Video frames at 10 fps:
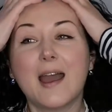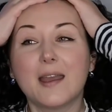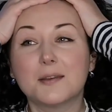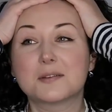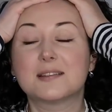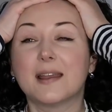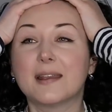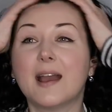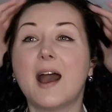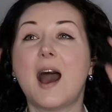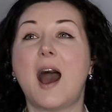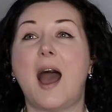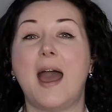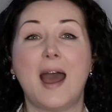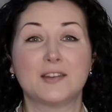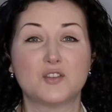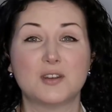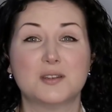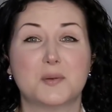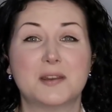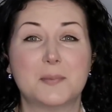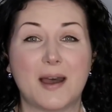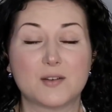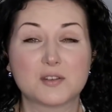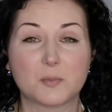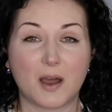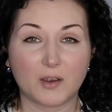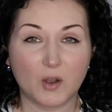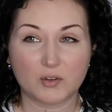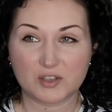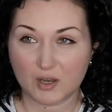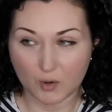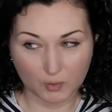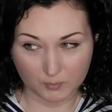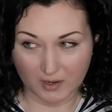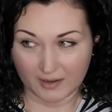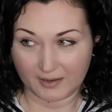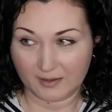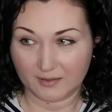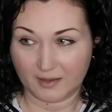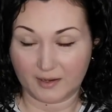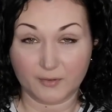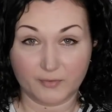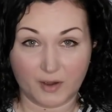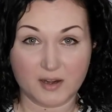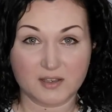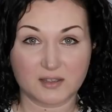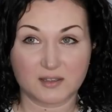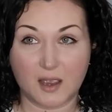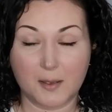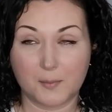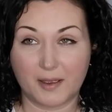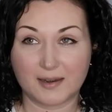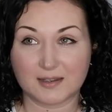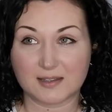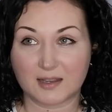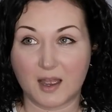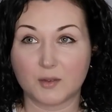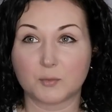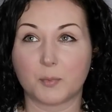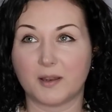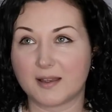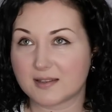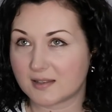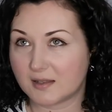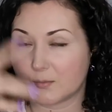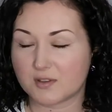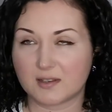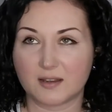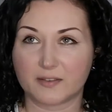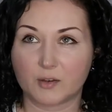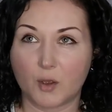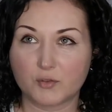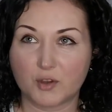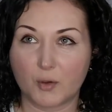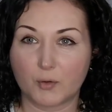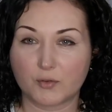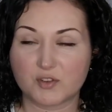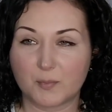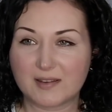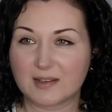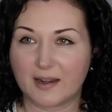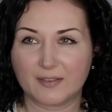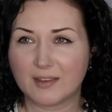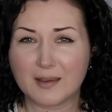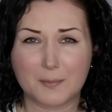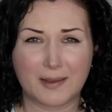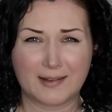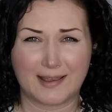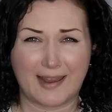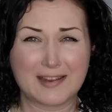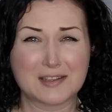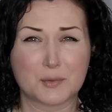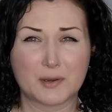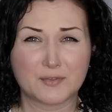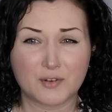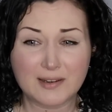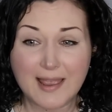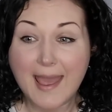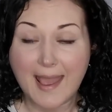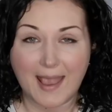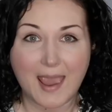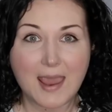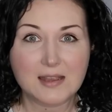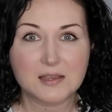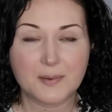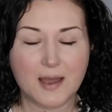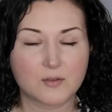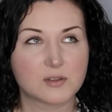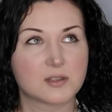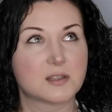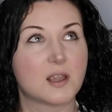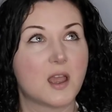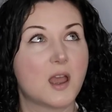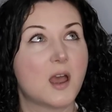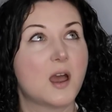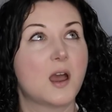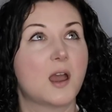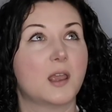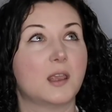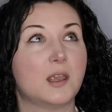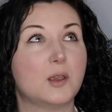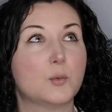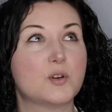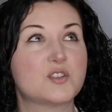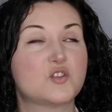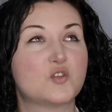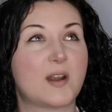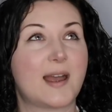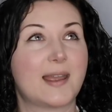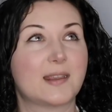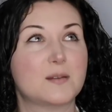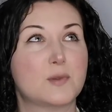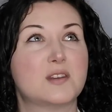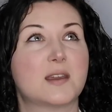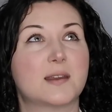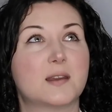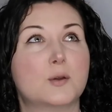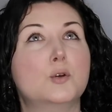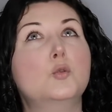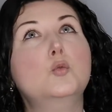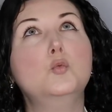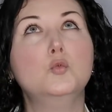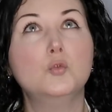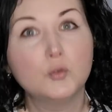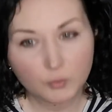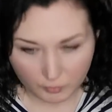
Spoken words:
was like £120, but I got it on my like a first time buyer discount, plus there was another code going on, so basically I think I paid like 80 quid for it. £80. It was dragging me down.